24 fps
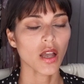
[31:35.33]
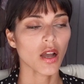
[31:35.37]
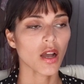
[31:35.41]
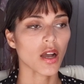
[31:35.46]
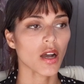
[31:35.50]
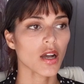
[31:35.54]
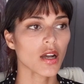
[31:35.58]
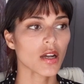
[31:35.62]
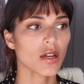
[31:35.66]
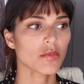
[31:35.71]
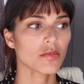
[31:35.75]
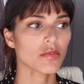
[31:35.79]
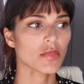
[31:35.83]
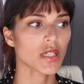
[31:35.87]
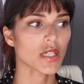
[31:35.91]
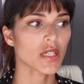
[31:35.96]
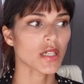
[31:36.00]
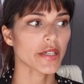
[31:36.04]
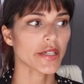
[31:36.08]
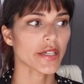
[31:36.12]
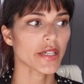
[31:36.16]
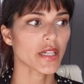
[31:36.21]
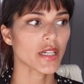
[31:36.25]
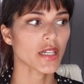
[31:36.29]

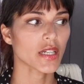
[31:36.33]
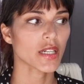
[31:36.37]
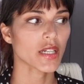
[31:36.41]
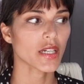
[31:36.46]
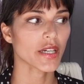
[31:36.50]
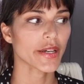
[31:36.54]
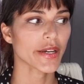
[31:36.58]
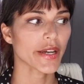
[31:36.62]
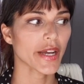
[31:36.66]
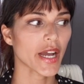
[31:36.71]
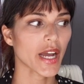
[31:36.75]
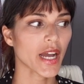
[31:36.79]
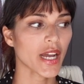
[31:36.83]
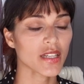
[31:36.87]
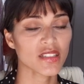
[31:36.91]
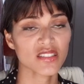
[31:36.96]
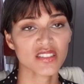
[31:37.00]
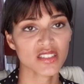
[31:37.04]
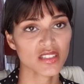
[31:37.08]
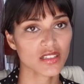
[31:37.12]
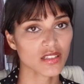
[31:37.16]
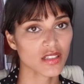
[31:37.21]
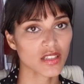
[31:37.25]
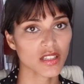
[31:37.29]

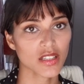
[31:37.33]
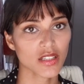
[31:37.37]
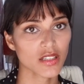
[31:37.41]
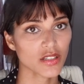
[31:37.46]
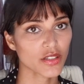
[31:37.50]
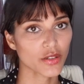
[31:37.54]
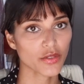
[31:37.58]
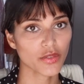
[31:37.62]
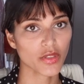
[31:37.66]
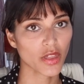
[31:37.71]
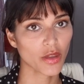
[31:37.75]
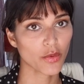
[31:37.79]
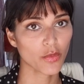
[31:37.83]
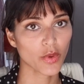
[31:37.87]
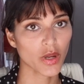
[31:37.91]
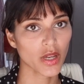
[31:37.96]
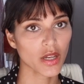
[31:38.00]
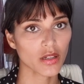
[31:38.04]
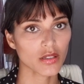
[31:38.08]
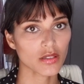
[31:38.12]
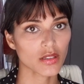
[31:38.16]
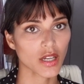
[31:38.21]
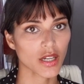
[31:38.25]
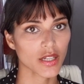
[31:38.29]
And you know, they
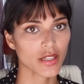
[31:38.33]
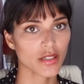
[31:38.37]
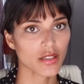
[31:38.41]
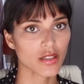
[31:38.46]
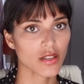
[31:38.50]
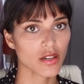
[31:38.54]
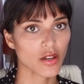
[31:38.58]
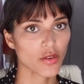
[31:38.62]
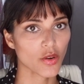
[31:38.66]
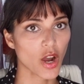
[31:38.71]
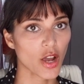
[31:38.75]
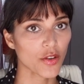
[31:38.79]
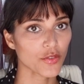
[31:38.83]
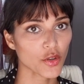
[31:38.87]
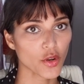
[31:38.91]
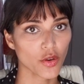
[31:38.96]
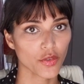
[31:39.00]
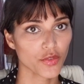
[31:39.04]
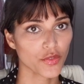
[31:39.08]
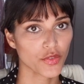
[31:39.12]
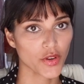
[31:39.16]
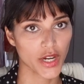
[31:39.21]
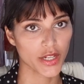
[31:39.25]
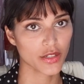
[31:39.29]
will, like, you know, I've
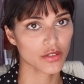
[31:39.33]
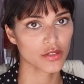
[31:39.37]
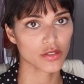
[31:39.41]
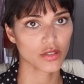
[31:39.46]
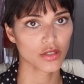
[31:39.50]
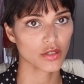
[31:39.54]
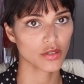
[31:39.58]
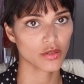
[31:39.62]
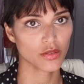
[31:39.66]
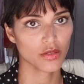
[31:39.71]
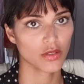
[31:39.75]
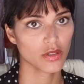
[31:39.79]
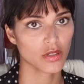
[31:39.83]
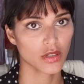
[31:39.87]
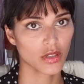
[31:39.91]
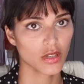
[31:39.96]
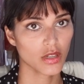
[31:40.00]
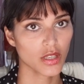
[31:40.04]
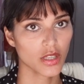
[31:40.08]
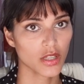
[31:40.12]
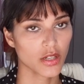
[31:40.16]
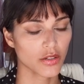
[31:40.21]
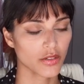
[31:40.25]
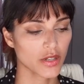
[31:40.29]
got friends who,
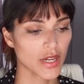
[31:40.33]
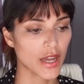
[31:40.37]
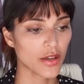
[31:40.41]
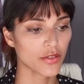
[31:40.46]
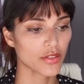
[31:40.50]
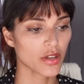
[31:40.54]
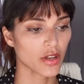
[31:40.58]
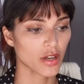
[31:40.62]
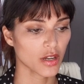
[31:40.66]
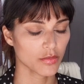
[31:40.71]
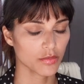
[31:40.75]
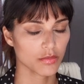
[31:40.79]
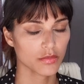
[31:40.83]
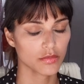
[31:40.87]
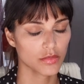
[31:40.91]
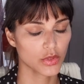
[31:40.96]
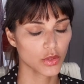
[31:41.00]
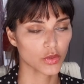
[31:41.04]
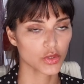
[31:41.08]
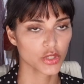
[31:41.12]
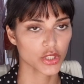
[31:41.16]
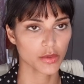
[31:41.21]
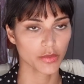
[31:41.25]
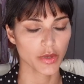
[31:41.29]
you know, now that I'm
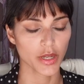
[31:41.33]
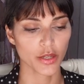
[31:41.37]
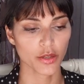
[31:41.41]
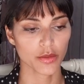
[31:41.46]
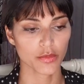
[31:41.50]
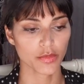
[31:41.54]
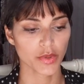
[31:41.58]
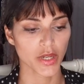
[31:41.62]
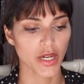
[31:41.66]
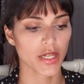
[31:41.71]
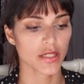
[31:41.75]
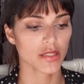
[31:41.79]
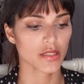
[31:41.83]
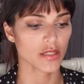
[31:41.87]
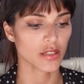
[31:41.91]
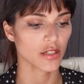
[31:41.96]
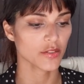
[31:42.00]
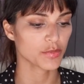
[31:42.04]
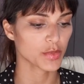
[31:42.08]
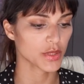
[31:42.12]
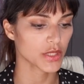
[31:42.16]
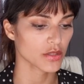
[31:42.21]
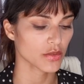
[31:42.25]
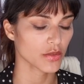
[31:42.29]
launching my own brand and
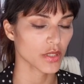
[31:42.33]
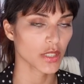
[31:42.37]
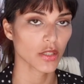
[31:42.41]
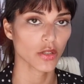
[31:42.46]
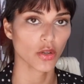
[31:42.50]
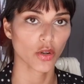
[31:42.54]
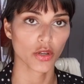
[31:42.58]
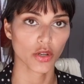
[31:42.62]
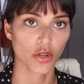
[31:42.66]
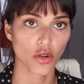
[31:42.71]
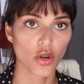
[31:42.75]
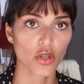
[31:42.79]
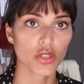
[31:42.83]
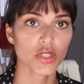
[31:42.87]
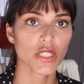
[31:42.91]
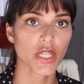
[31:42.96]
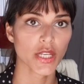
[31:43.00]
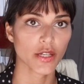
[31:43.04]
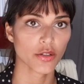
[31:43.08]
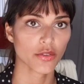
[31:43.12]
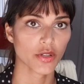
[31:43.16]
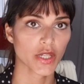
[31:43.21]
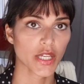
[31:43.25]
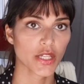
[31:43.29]
I've been doing a lot of
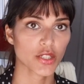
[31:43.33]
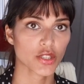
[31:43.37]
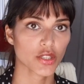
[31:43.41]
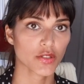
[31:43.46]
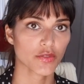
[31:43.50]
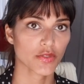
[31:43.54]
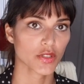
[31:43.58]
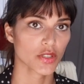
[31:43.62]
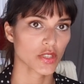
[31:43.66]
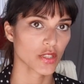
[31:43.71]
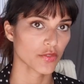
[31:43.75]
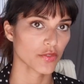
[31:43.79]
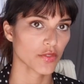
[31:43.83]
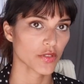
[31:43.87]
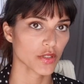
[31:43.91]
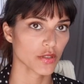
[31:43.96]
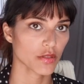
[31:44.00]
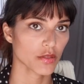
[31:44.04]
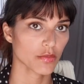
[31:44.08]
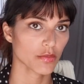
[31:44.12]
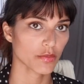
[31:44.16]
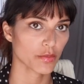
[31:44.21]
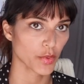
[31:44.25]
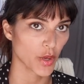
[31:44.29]
content creation for
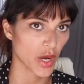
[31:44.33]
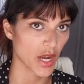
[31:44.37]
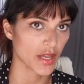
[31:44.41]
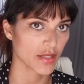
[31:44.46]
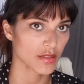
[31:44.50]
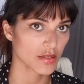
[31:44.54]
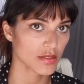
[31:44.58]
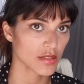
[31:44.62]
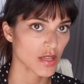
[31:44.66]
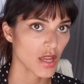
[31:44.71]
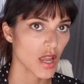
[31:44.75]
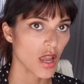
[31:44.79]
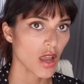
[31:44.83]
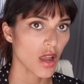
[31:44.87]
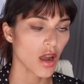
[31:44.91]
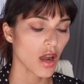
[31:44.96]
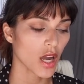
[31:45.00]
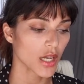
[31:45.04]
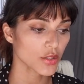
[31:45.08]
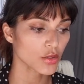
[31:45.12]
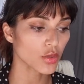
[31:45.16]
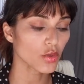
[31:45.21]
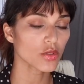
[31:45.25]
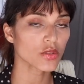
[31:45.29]
different brands,
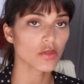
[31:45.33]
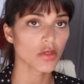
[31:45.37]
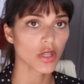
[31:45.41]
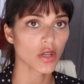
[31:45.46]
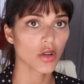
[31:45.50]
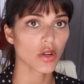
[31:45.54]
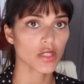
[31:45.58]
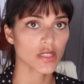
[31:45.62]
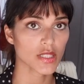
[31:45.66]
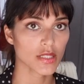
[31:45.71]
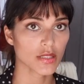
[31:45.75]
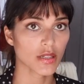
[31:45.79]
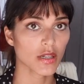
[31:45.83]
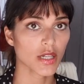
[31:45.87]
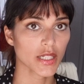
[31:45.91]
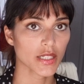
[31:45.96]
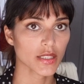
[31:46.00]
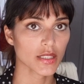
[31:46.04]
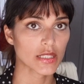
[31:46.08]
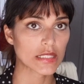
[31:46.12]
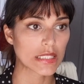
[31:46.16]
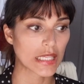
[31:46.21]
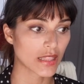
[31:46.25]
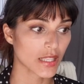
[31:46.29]
I talk to a lot of
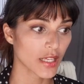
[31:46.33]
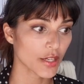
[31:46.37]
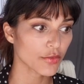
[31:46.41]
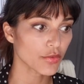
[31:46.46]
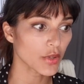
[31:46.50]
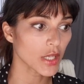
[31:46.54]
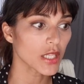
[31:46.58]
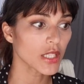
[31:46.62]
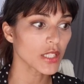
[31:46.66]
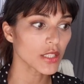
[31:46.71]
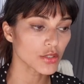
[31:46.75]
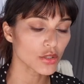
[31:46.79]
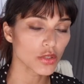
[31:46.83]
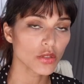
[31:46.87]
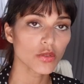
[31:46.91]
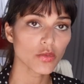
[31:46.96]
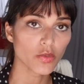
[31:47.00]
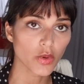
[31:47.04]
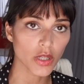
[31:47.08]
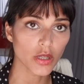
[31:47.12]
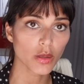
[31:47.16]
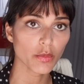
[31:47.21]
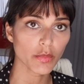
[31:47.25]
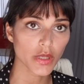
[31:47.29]
designers, and they really do
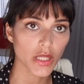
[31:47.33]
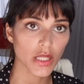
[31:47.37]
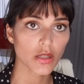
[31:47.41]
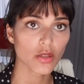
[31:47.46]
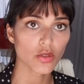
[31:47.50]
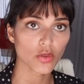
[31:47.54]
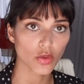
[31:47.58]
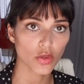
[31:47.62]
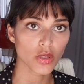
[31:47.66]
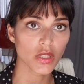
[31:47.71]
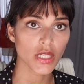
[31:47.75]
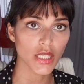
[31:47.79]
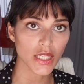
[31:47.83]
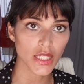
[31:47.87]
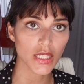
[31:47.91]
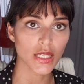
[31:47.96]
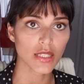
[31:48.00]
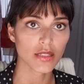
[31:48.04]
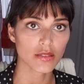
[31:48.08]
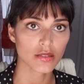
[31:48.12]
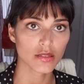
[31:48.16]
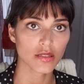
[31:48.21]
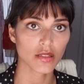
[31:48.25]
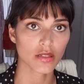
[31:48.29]
want to meet your
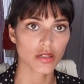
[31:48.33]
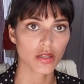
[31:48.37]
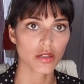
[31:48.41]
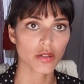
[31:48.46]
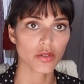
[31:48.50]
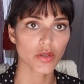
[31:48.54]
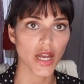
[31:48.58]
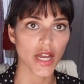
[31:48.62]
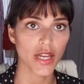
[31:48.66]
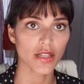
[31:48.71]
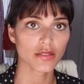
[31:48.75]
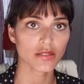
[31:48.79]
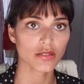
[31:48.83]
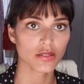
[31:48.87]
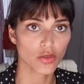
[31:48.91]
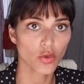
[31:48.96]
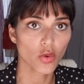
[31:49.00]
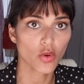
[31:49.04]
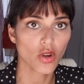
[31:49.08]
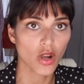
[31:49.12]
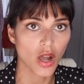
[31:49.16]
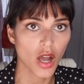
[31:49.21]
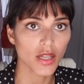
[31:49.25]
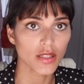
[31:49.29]
needs, you know, as
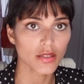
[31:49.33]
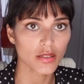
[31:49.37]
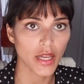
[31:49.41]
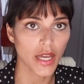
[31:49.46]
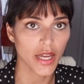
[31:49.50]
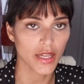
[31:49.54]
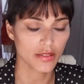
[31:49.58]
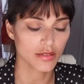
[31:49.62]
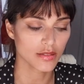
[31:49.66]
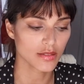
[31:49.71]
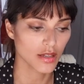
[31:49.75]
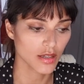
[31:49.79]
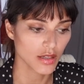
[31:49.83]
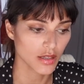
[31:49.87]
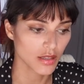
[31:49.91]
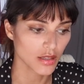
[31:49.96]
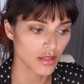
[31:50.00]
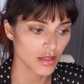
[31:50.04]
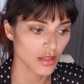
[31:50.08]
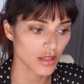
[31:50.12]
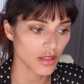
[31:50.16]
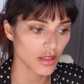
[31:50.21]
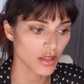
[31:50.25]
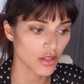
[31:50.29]

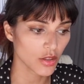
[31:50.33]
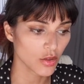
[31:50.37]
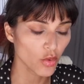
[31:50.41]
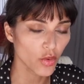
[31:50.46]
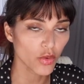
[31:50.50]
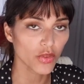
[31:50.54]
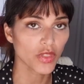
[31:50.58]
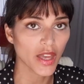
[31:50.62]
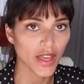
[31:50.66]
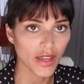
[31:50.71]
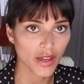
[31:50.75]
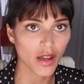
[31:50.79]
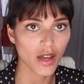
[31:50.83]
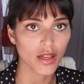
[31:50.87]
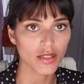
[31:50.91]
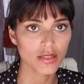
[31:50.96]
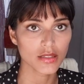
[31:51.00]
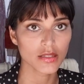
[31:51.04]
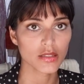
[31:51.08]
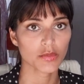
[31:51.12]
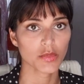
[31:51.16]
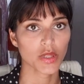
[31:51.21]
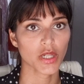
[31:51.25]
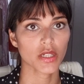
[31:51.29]
you're their
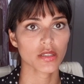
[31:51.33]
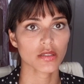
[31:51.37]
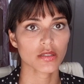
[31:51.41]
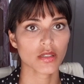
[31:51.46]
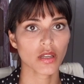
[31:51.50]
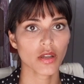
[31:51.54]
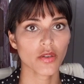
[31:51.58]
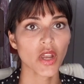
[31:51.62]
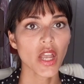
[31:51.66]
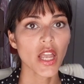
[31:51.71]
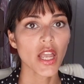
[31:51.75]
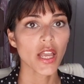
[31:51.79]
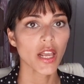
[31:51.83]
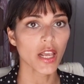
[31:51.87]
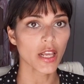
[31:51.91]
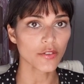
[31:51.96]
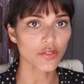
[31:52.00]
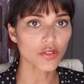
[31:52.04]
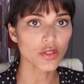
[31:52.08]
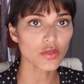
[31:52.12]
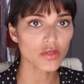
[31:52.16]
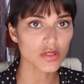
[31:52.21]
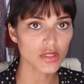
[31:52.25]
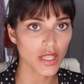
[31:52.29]
customer. So
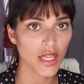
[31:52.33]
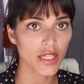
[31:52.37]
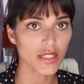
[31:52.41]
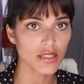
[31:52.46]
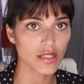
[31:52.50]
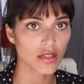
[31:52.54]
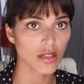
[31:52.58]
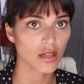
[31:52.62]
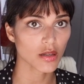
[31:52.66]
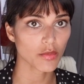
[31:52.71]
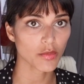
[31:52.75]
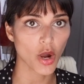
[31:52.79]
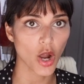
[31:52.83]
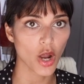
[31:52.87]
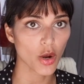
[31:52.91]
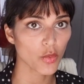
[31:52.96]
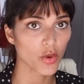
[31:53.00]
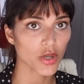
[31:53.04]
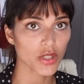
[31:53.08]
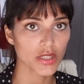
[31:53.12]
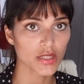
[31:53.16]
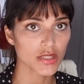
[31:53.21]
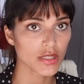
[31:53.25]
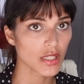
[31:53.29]
if you say to them, I
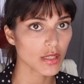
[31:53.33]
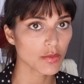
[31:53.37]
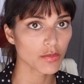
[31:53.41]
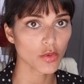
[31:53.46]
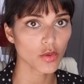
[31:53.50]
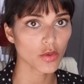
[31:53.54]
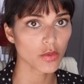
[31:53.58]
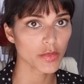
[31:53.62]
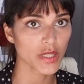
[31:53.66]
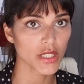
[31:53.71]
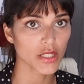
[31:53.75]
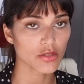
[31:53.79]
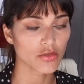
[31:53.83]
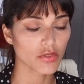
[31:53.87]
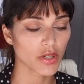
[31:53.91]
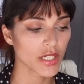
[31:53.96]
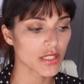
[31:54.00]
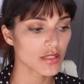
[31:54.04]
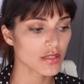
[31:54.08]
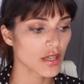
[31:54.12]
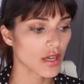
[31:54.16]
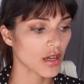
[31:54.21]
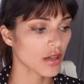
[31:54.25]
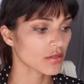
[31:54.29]
want to see more mixed
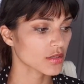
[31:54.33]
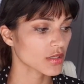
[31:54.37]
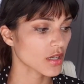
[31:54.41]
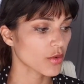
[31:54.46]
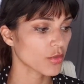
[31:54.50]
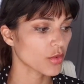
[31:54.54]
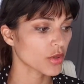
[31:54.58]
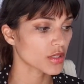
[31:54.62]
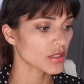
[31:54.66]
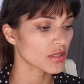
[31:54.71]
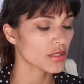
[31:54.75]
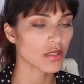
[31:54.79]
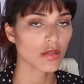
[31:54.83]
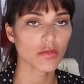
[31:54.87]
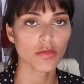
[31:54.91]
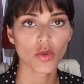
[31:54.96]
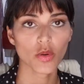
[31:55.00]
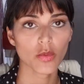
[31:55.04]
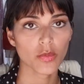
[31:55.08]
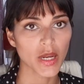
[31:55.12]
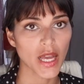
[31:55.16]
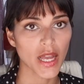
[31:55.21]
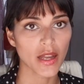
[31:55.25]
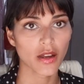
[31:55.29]
race girls, I want to see
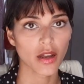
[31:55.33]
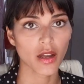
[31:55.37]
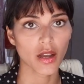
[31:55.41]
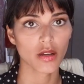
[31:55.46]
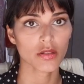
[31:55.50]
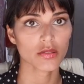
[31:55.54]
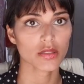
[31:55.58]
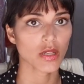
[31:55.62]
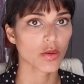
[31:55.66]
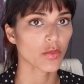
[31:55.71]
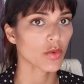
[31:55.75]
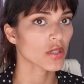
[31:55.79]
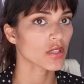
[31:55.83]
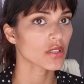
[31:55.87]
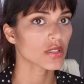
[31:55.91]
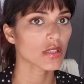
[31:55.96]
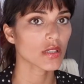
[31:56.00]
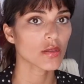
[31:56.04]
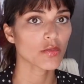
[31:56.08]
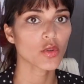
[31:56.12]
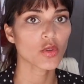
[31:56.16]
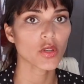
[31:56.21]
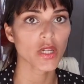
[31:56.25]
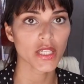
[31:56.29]
more black girls, I want to
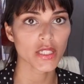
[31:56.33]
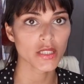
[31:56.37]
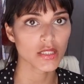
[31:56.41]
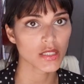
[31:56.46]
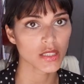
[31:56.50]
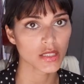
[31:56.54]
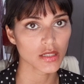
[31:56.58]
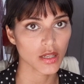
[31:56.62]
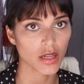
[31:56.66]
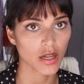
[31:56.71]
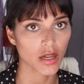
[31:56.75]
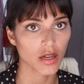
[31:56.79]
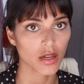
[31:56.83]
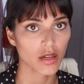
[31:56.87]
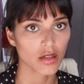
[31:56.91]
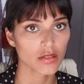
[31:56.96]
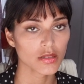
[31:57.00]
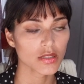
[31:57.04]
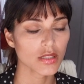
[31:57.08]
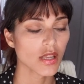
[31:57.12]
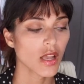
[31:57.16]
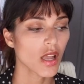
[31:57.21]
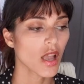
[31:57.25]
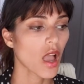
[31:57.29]
see more Indian
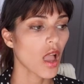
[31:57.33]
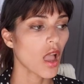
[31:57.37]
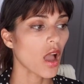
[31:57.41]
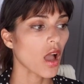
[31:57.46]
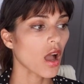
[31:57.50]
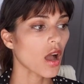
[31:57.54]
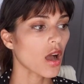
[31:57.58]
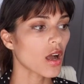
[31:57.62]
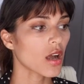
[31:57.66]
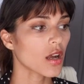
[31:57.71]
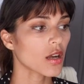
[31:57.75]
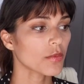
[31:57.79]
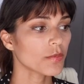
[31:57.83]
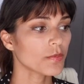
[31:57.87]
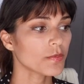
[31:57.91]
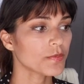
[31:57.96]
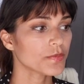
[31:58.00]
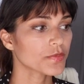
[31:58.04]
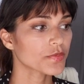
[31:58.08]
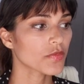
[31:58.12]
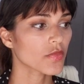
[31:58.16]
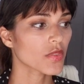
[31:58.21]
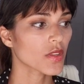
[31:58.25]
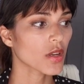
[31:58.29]
girls,
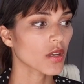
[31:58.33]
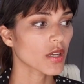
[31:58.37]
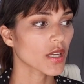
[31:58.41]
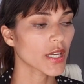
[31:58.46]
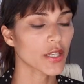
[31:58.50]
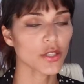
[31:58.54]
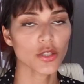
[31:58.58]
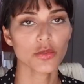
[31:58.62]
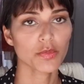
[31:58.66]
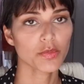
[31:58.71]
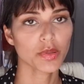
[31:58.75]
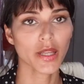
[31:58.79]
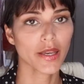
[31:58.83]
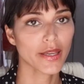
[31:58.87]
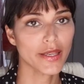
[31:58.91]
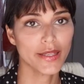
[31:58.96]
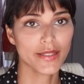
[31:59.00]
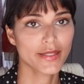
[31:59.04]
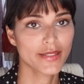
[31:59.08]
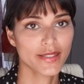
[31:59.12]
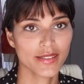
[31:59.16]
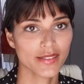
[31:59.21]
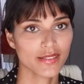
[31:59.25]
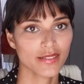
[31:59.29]
can you
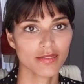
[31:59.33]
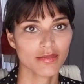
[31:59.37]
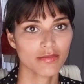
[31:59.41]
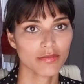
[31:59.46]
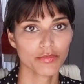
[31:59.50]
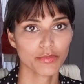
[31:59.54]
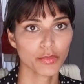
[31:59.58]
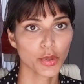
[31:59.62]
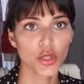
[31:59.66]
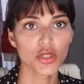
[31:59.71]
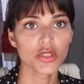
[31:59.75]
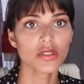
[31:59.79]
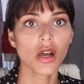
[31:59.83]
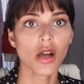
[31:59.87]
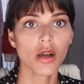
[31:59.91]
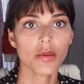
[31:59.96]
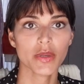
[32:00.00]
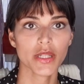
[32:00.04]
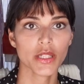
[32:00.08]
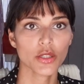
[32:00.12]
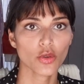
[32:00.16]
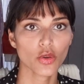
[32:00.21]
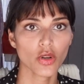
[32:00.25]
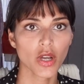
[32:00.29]
please put
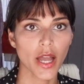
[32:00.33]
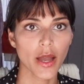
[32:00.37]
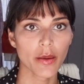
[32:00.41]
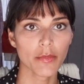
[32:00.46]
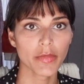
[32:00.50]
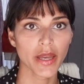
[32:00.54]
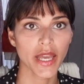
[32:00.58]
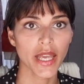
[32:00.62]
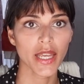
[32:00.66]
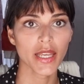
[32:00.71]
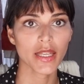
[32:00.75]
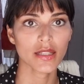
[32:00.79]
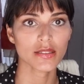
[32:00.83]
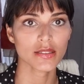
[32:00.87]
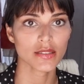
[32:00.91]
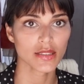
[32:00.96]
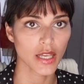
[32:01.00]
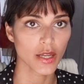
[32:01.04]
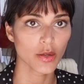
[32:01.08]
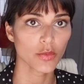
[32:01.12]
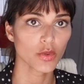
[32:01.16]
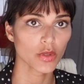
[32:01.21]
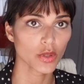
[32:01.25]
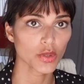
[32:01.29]
some in your campaigns?
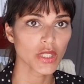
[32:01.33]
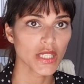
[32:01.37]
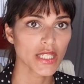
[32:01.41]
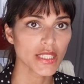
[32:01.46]
They will